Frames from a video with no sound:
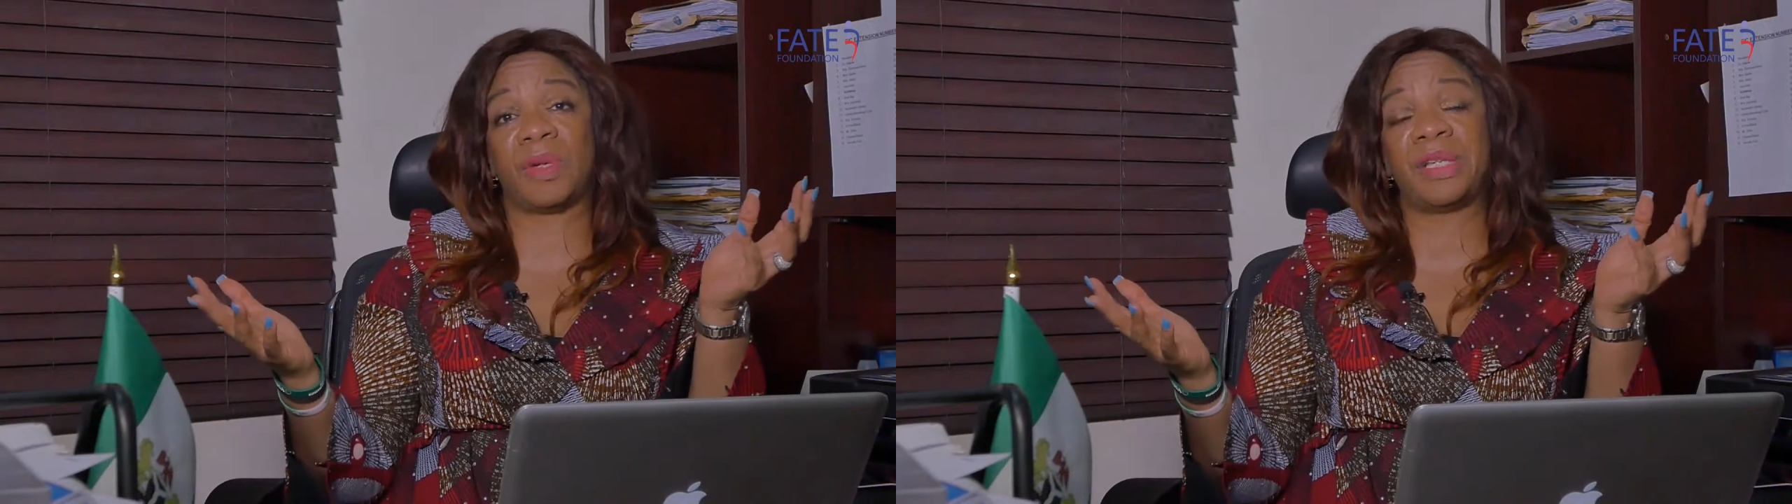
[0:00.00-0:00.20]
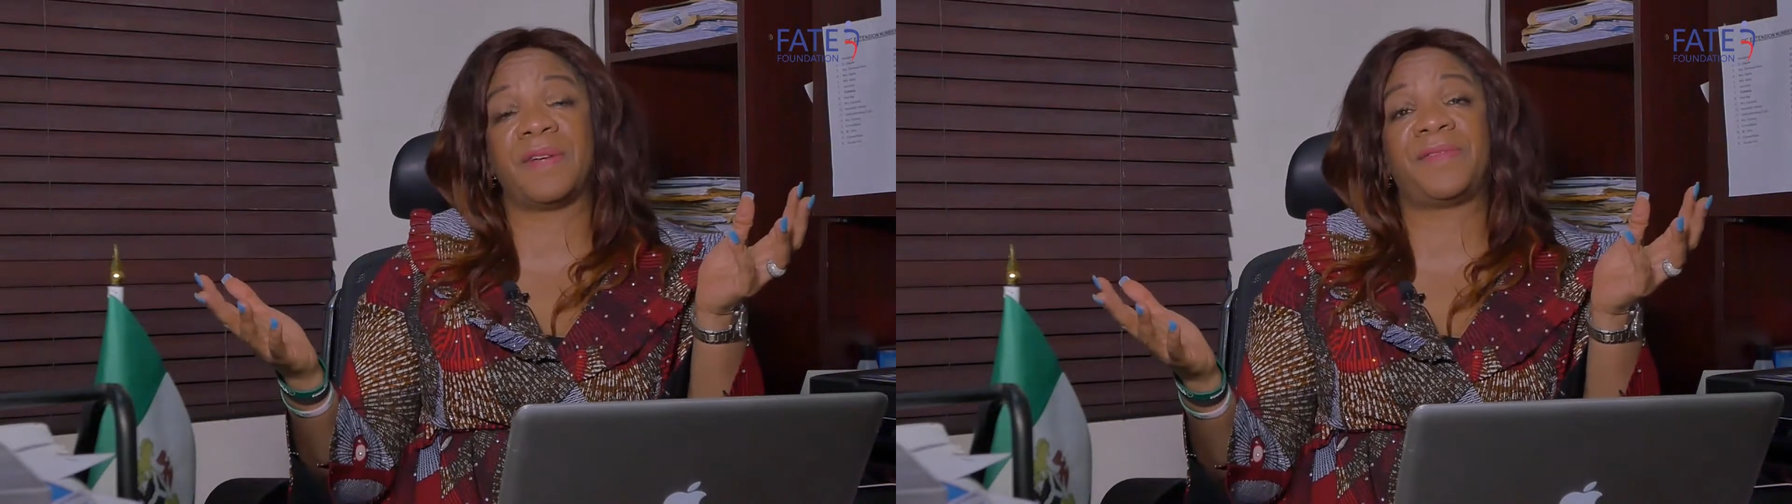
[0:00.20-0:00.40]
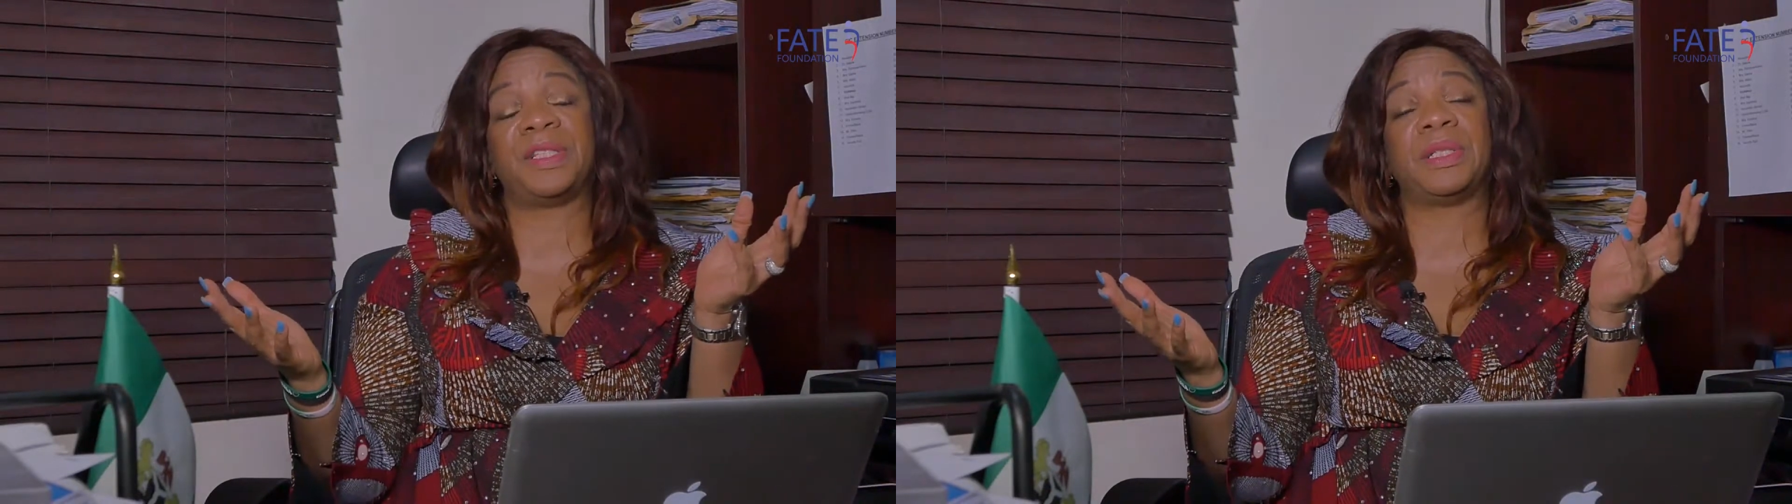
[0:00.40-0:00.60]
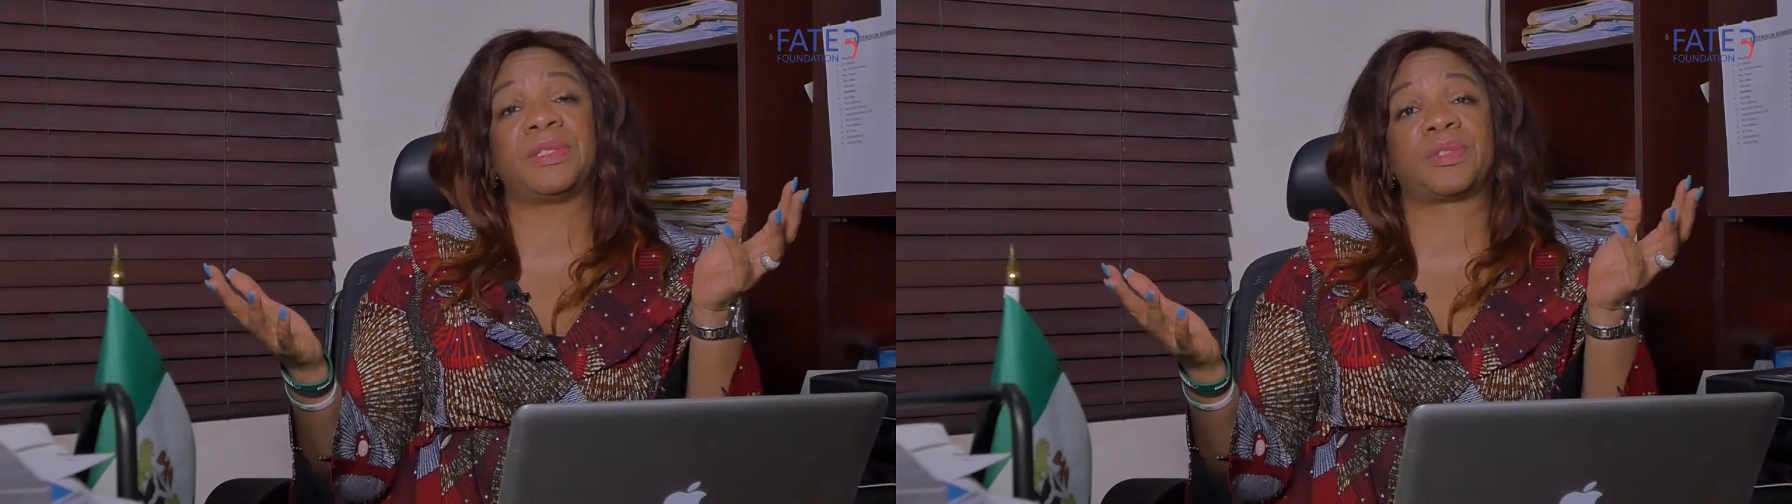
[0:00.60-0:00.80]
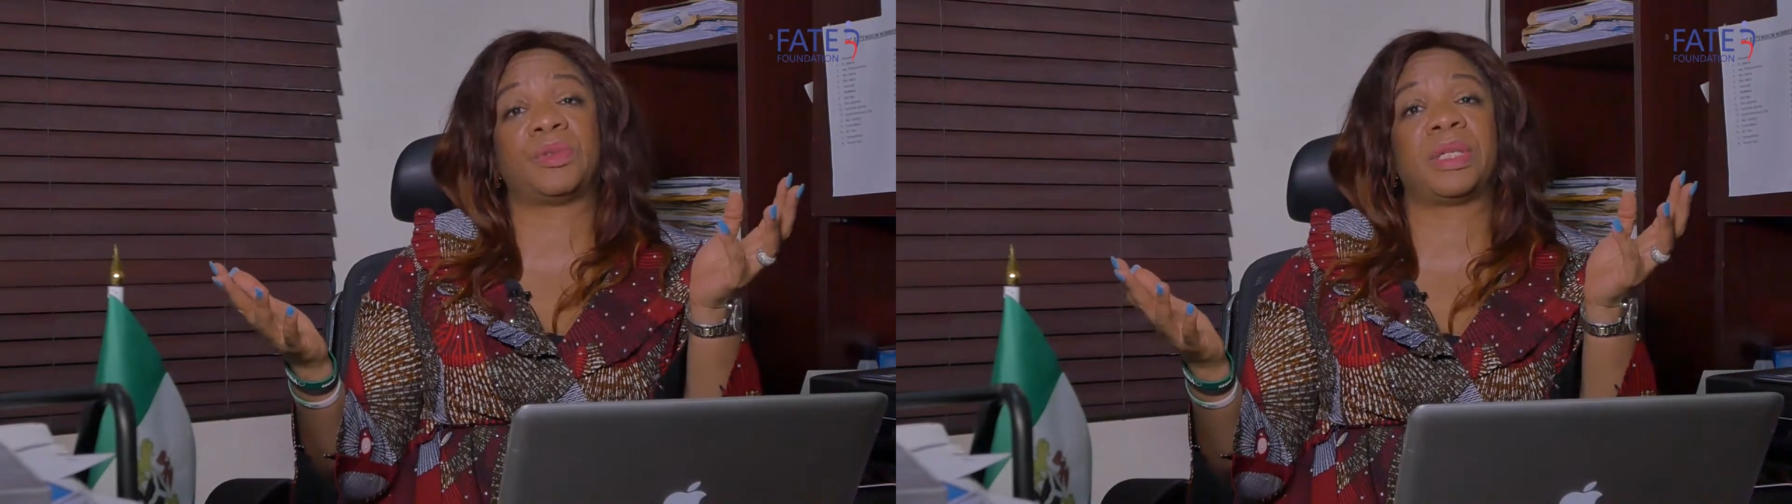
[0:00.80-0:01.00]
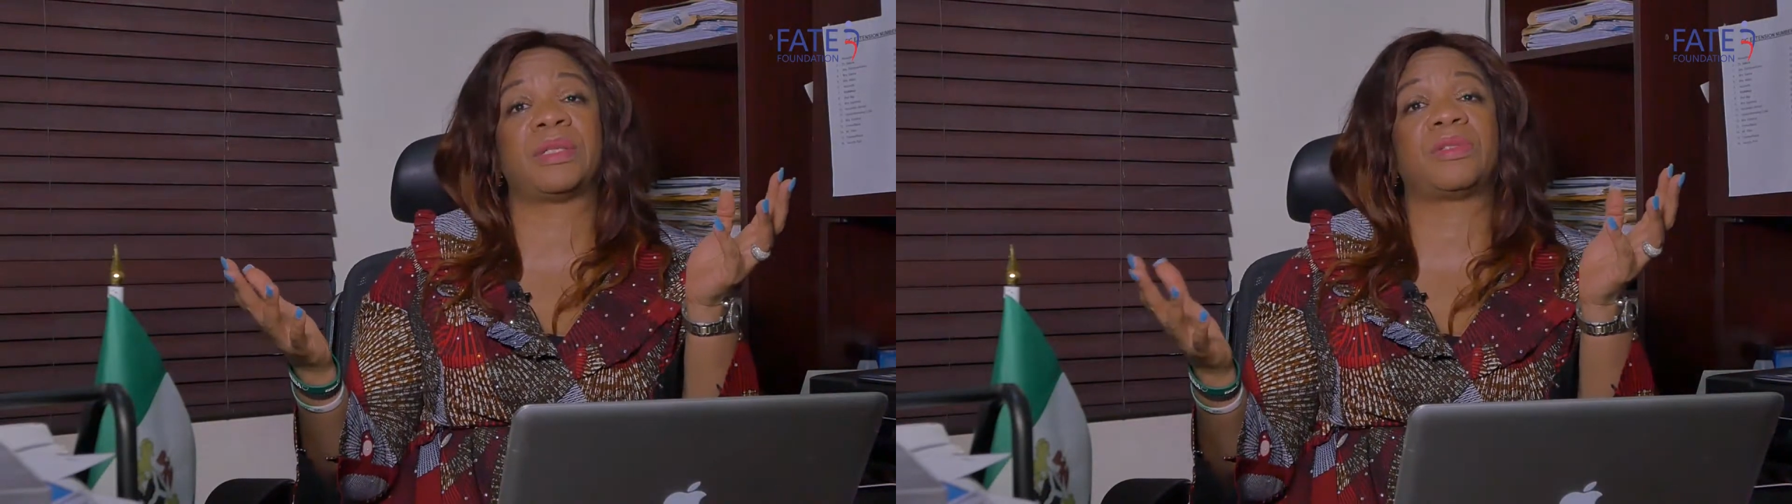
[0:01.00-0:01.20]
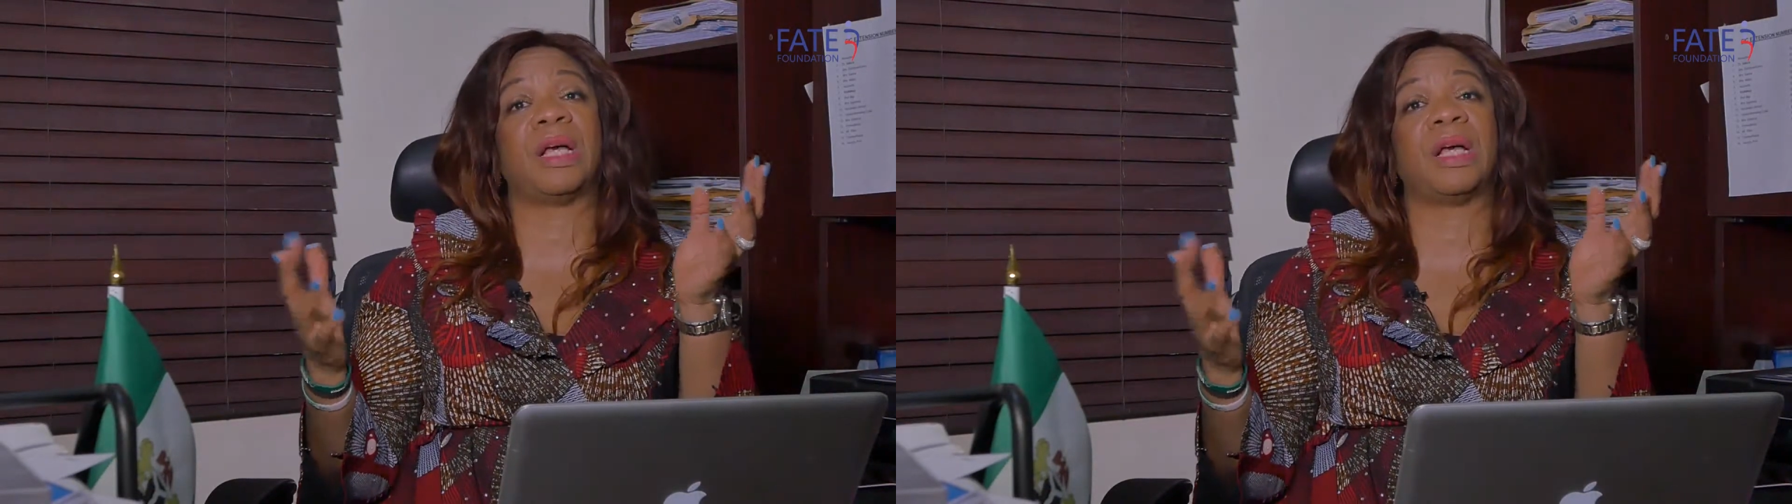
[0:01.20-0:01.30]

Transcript: When you are feeding the students,